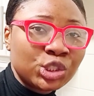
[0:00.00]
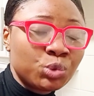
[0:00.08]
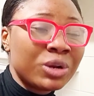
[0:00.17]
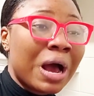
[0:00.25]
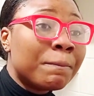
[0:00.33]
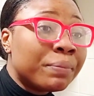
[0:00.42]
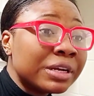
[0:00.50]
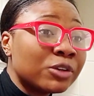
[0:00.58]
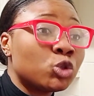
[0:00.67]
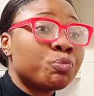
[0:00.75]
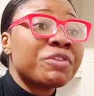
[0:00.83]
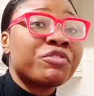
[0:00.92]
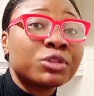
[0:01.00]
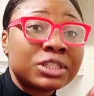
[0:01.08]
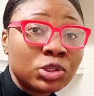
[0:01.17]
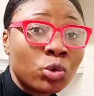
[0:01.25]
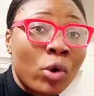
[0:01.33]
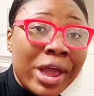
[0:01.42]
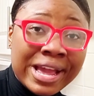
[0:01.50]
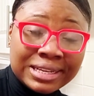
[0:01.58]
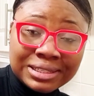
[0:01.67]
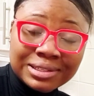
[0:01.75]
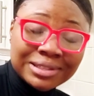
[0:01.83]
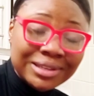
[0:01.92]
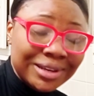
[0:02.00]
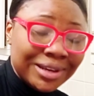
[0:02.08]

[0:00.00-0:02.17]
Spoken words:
She will not bring it to pay for COS.